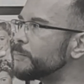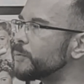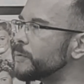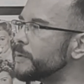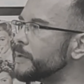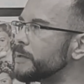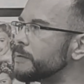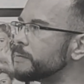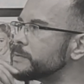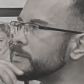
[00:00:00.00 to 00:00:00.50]

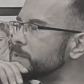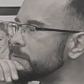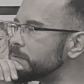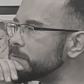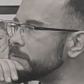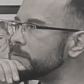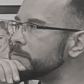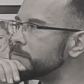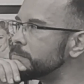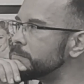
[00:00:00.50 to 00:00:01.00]

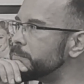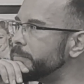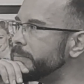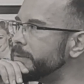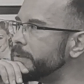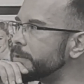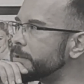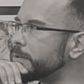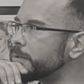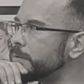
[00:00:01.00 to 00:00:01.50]
pronounced
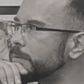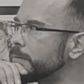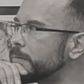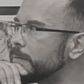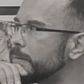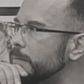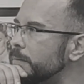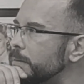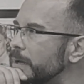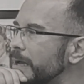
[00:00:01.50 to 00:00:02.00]
beak?
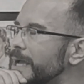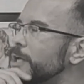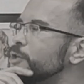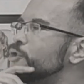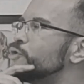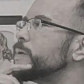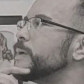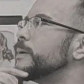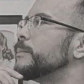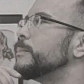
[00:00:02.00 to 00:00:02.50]

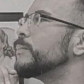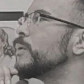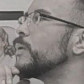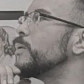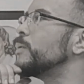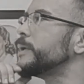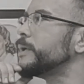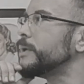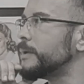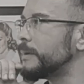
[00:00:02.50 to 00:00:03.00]
Adrian
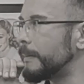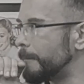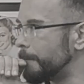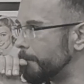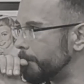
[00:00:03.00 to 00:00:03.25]
Brody.